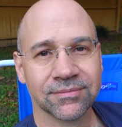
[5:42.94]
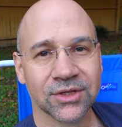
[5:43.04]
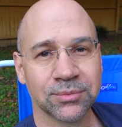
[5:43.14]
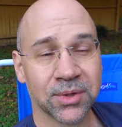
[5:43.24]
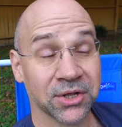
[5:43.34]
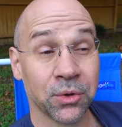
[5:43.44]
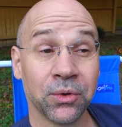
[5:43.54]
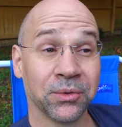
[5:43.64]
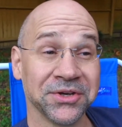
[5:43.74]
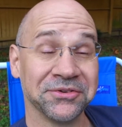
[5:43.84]
It's pretty
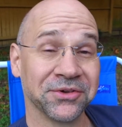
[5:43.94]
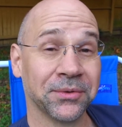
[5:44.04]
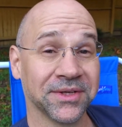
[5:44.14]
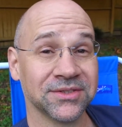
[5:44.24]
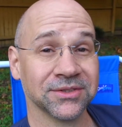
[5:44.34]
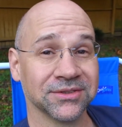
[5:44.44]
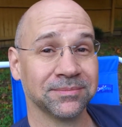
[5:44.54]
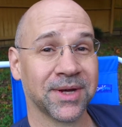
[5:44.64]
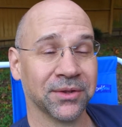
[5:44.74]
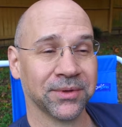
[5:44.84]
cool when you go into,
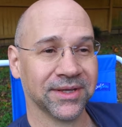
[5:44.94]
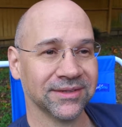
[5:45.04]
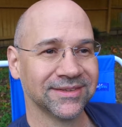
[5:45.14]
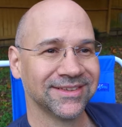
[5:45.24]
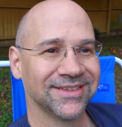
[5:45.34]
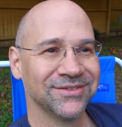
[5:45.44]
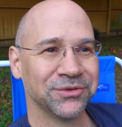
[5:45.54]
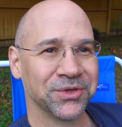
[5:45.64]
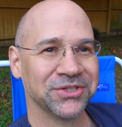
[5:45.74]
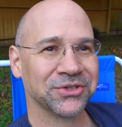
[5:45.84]
by the way, if
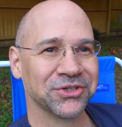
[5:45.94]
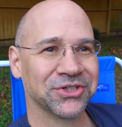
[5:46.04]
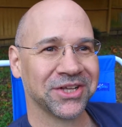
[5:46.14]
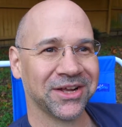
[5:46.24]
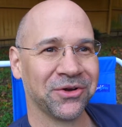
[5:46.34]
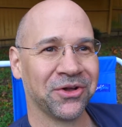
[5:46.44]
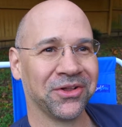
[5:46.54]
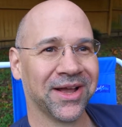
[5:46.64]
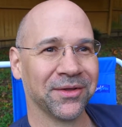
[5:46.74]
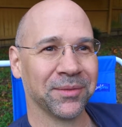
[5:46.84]
you research at
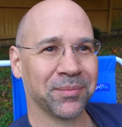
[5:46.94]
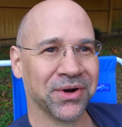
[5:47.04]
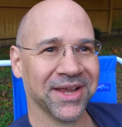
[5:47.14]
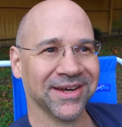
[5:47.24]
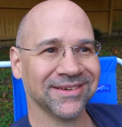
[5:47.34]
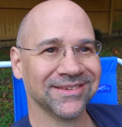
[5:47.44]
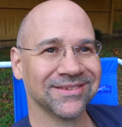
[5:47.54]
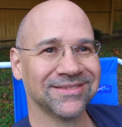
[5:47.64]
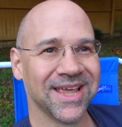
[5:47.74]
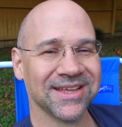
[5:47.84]
all how the brain
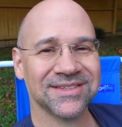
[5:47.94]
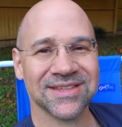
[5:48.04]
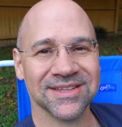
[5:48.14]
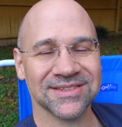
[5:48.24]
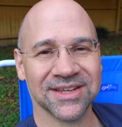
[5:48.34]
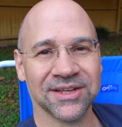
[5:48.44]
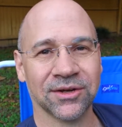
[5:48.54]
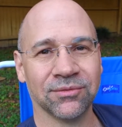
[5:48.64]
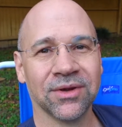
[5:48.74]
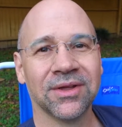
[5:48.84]
takes things in
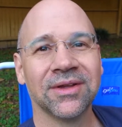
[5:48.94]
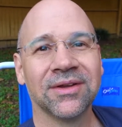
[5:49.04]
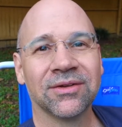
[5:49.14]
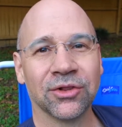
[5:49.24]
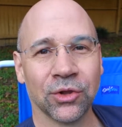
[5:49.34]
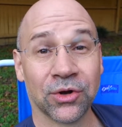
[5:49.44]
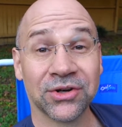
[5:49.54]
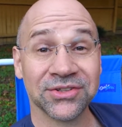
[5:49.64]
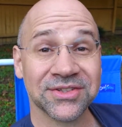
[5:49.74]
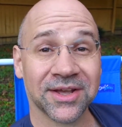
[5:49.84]
and
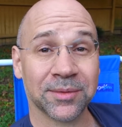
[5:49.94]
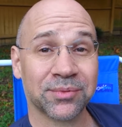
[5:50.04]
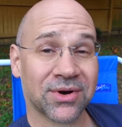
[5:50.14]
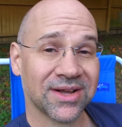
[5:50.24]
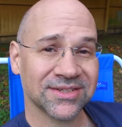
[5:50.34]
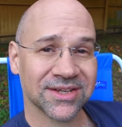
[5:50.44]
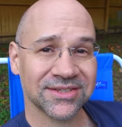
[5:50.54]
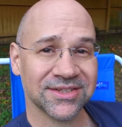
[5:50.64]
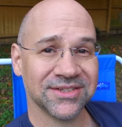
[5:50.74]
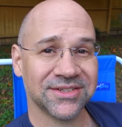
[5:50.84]
learns how to
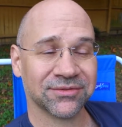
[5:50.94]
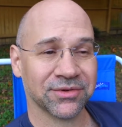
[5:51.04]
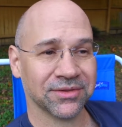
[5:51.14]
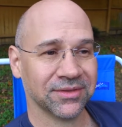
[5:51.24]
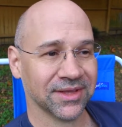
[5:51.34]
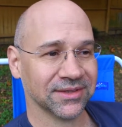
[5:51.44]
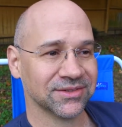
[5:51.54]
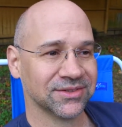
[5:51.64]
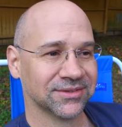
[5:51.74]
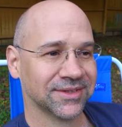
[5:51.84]
process these different
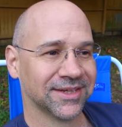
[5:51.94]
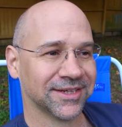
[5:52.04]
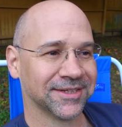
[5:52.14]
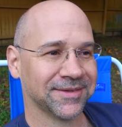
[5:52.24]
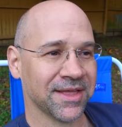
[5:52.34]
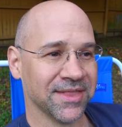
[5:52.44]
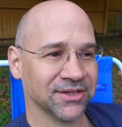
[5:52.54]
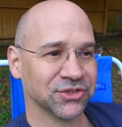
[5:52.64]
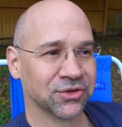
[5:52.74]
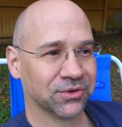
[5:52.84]
things, and
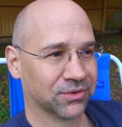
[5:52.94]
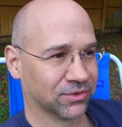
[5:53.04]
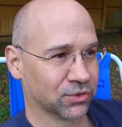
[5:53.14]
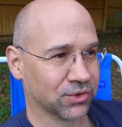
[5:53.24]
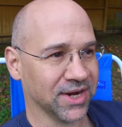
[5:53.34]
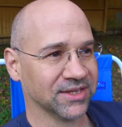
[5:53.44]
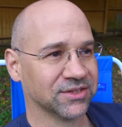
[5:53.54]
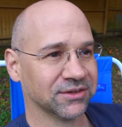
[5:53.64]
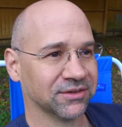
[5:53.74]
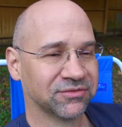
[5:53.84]
then
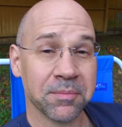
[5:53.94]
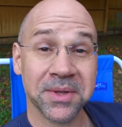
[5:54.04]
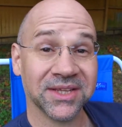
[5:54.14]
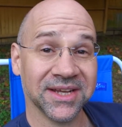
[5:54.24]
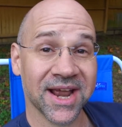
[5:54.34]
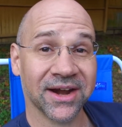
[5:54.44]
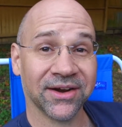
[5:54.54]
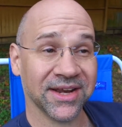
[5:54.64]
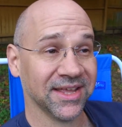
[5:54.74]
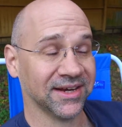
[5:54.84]
creates a
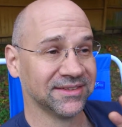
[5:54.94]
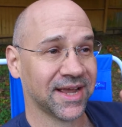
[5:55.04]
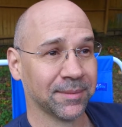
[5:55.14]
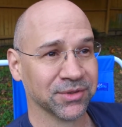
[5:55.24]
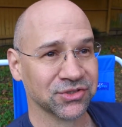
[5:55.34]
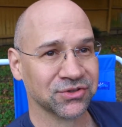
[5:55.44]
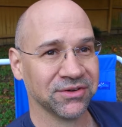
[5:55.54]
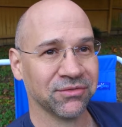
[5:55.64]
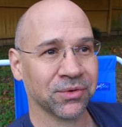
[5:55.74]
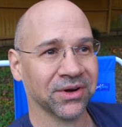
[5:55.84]
familiarity and a
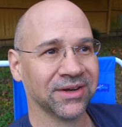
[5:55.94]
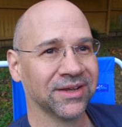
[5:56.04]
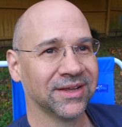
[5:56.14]
tapestry for it.